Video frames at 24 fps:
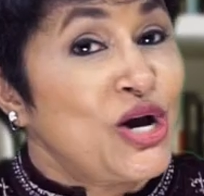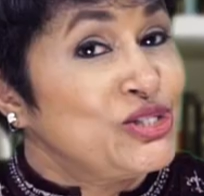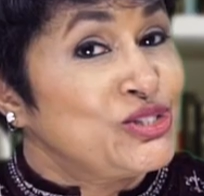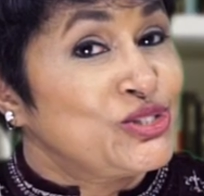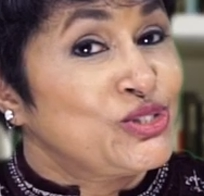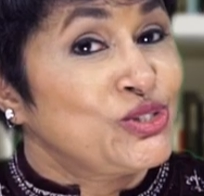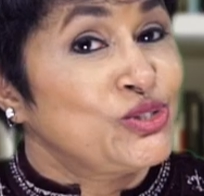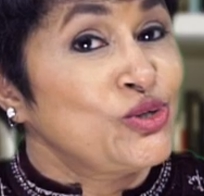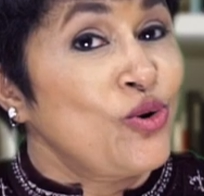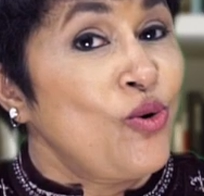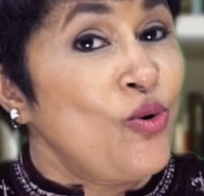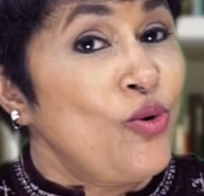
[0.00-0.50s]

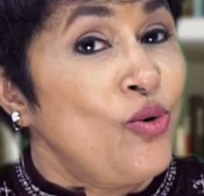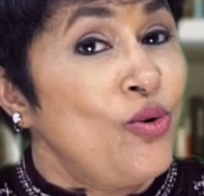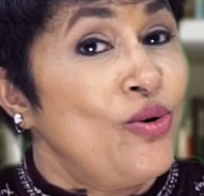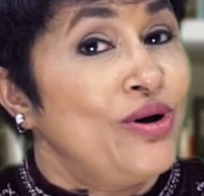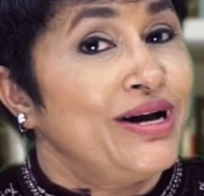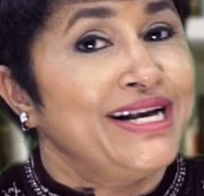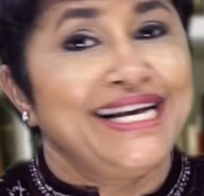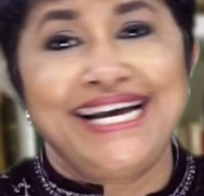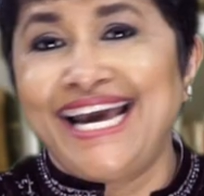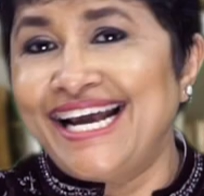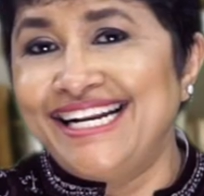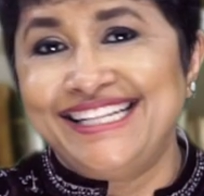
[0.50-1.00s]
So,
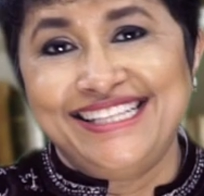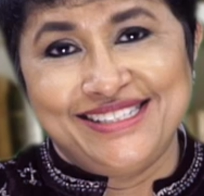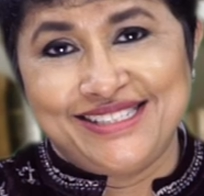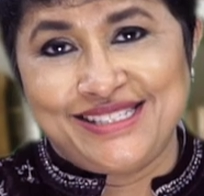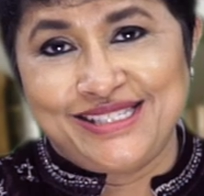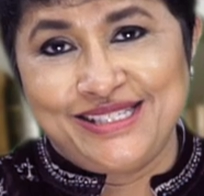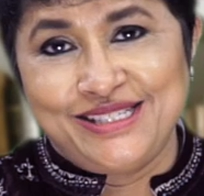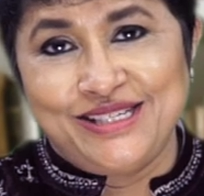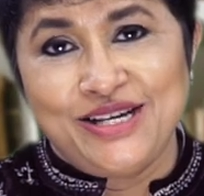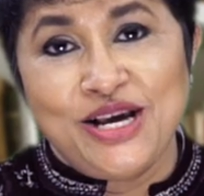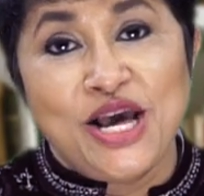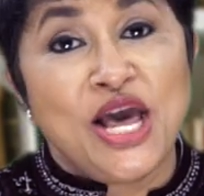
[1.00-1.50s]
get
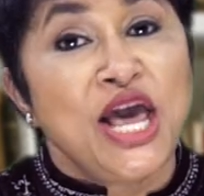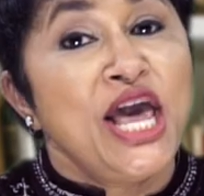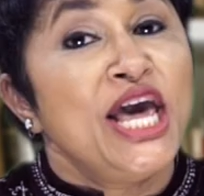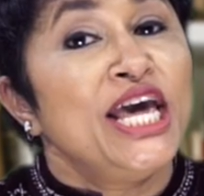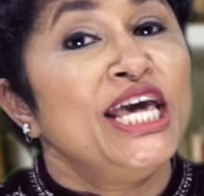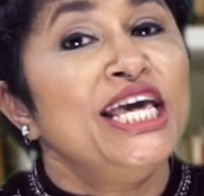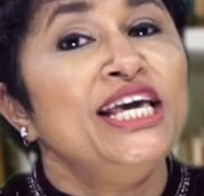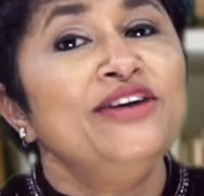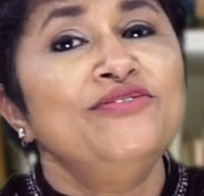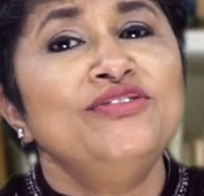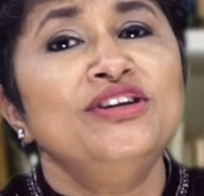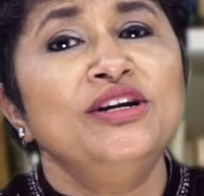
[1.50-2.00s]
this.
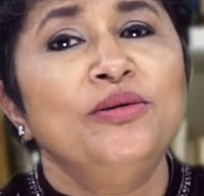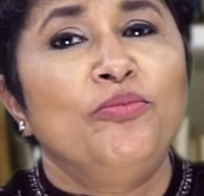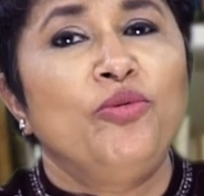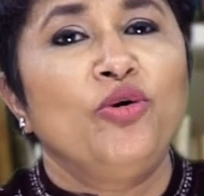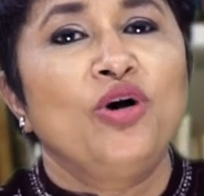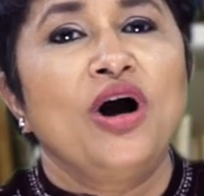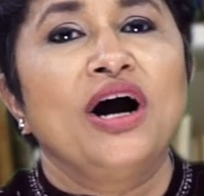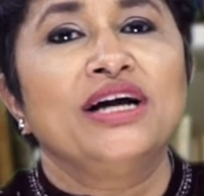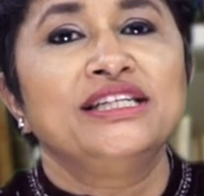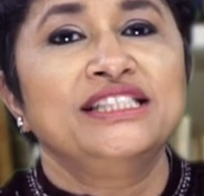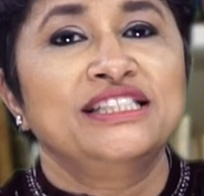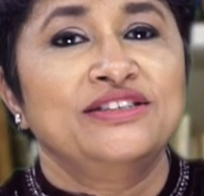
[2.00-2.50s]
Even a
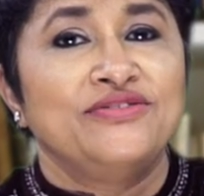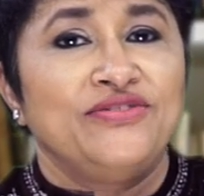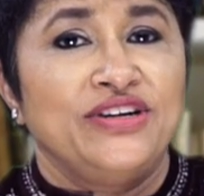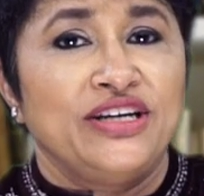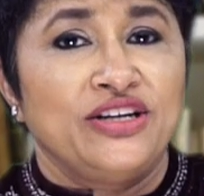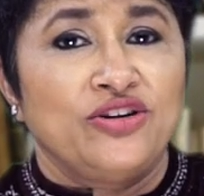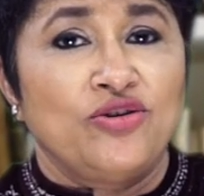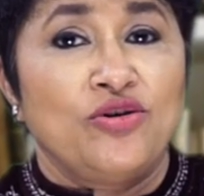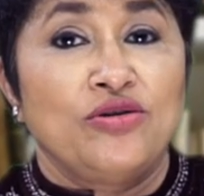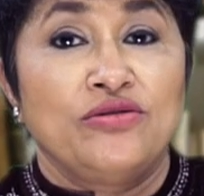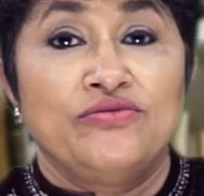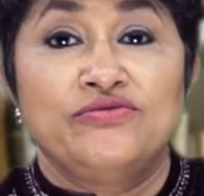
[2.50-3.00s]
Bugatti
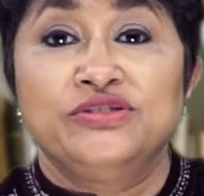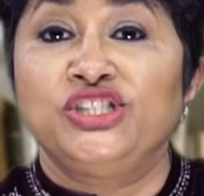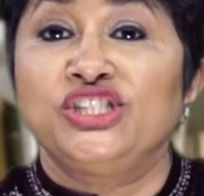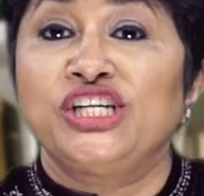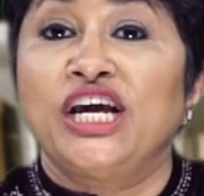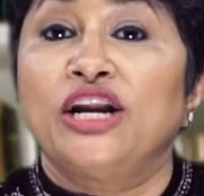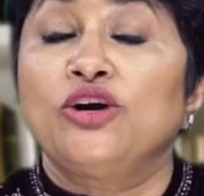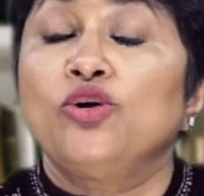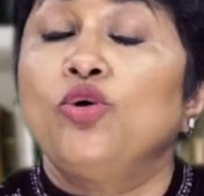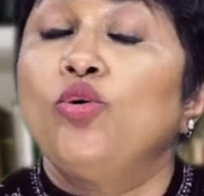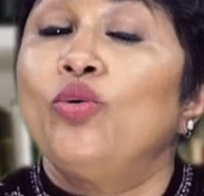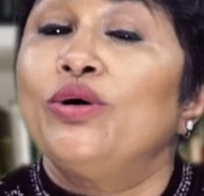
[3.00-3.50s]
Veyron, which
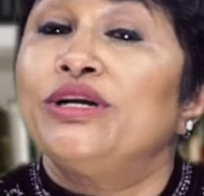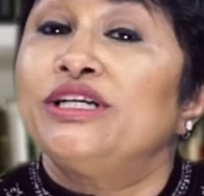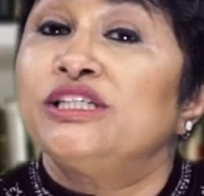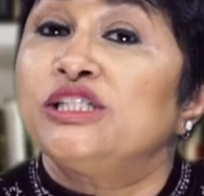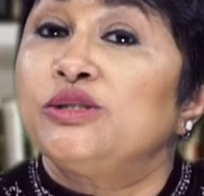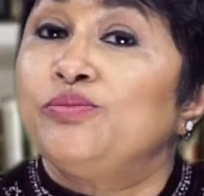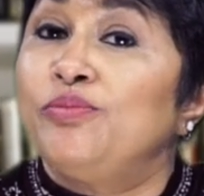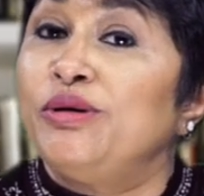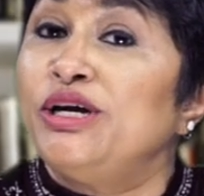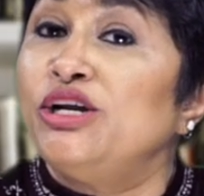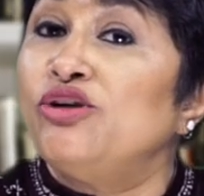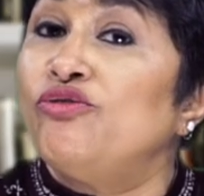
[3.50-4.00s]
can go at a
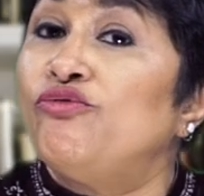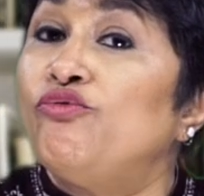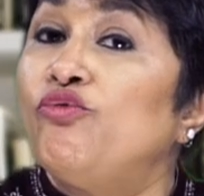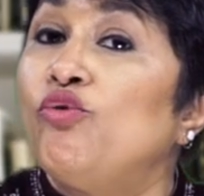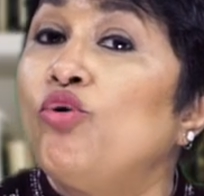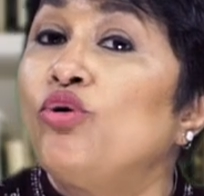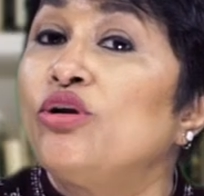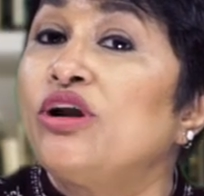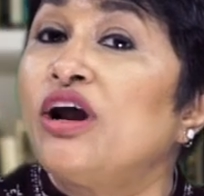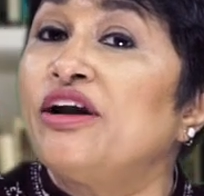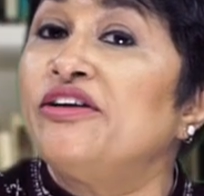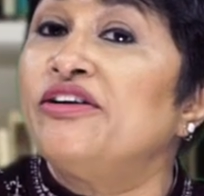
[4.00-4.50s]
speed of
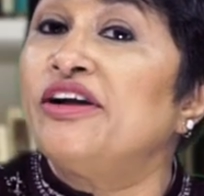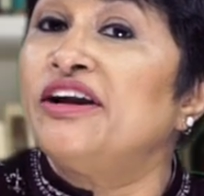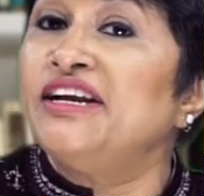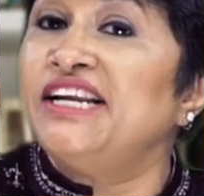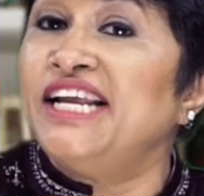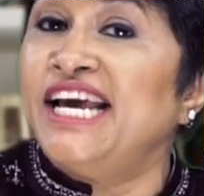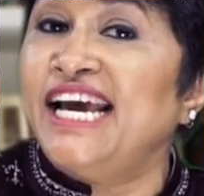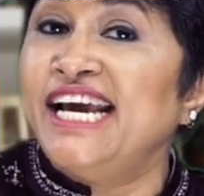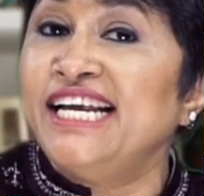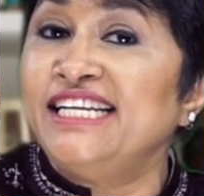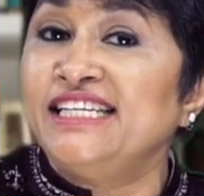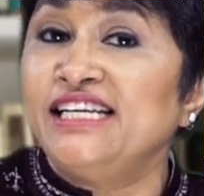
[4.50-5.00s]

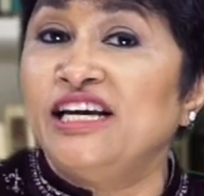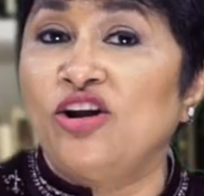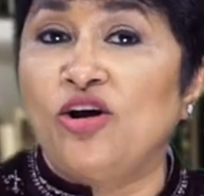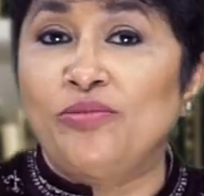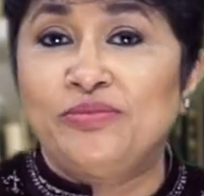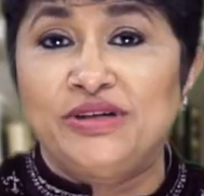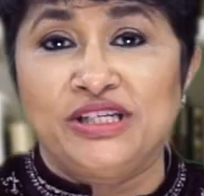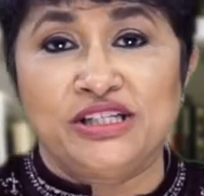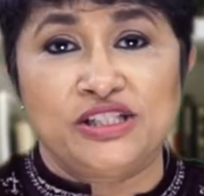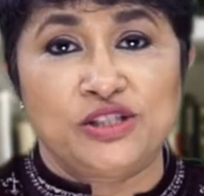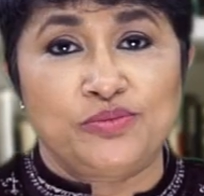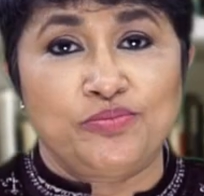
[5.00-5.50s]
408
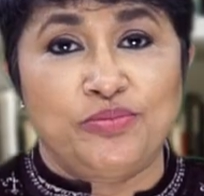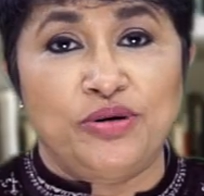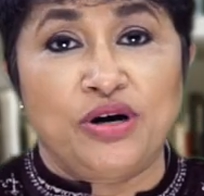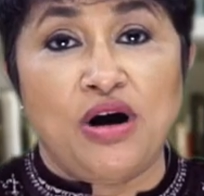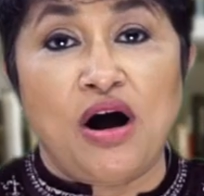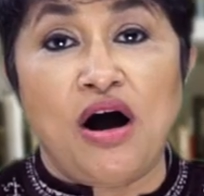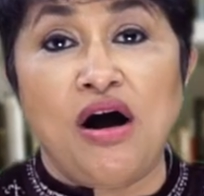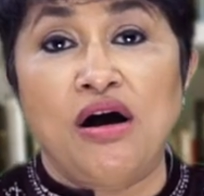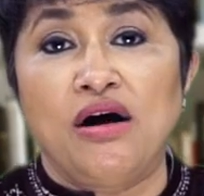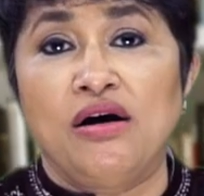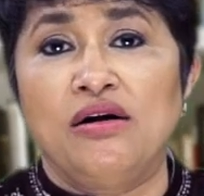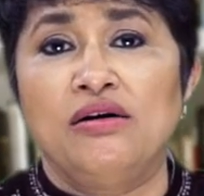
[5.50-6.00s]
kilometers per
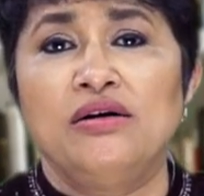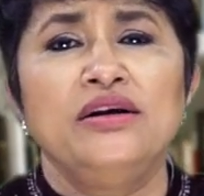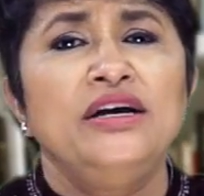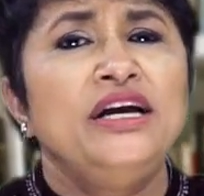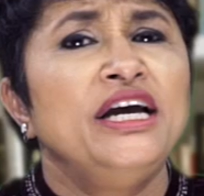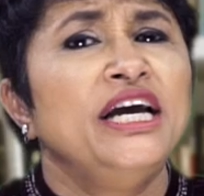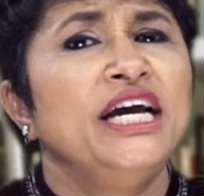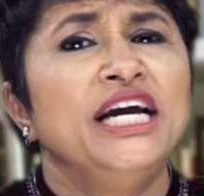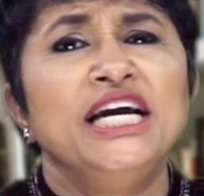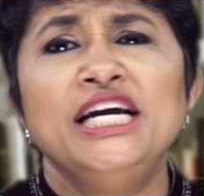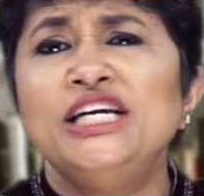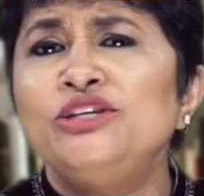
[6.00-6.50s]
hour,
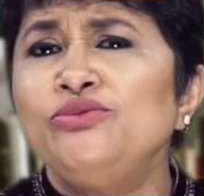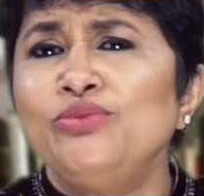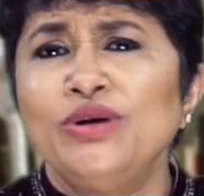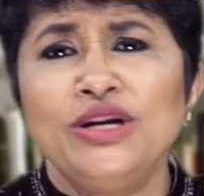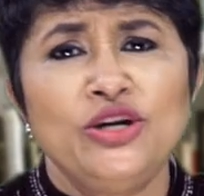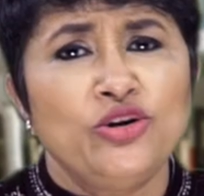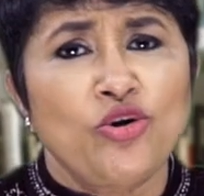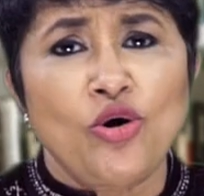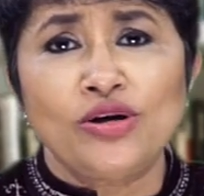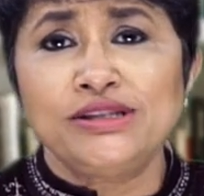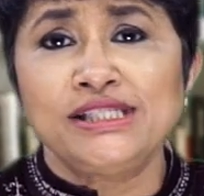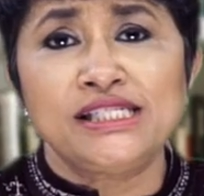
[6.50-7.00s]
it will
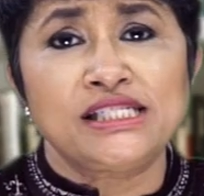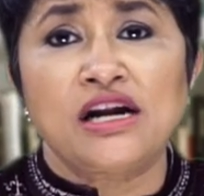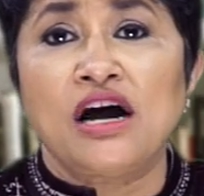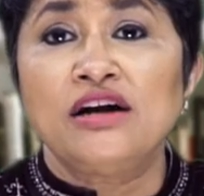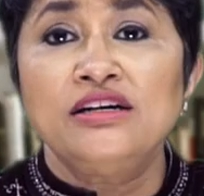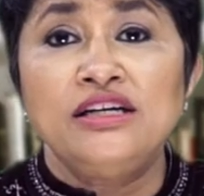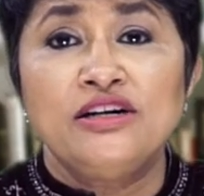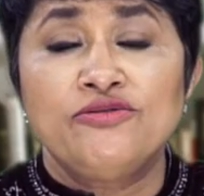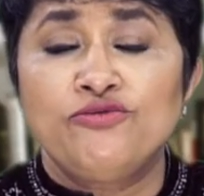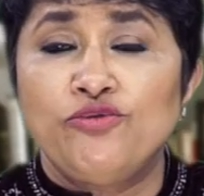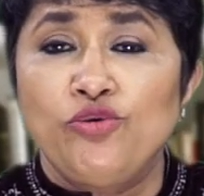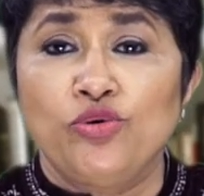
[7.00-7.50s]
not
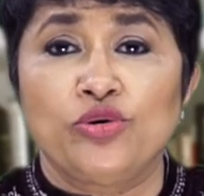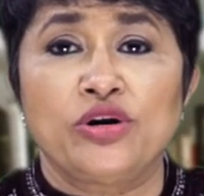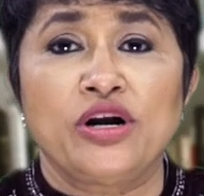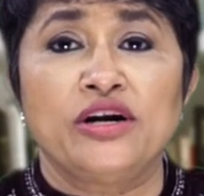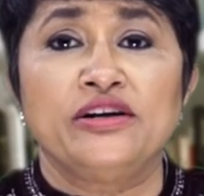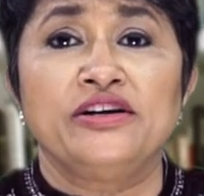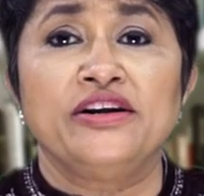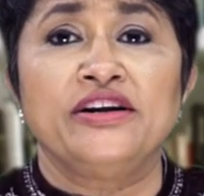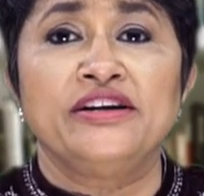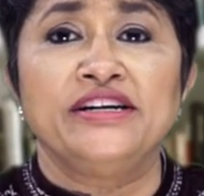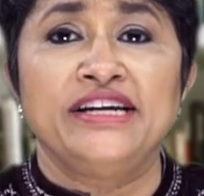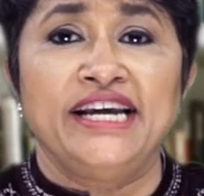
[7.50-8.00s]
start at
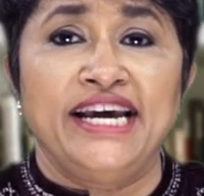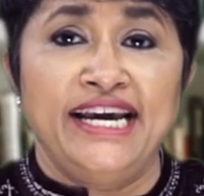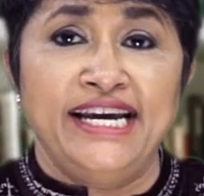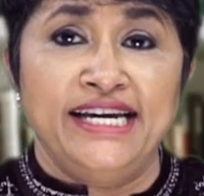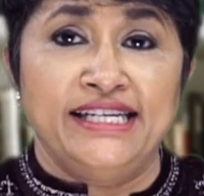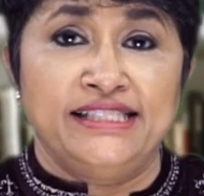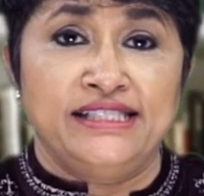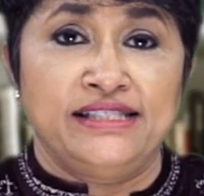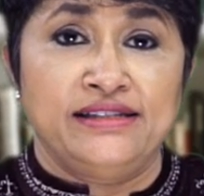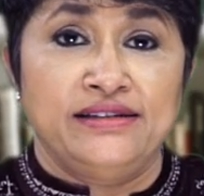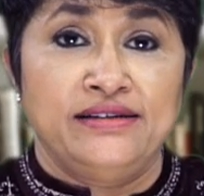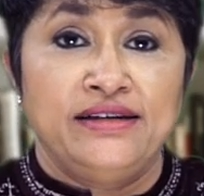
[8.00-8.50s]

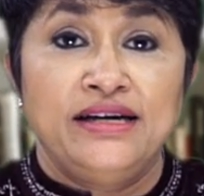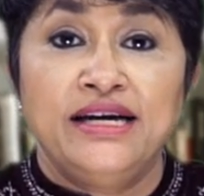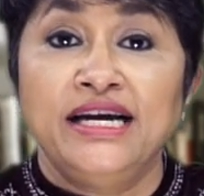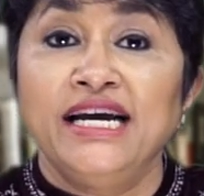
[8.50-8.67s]
408.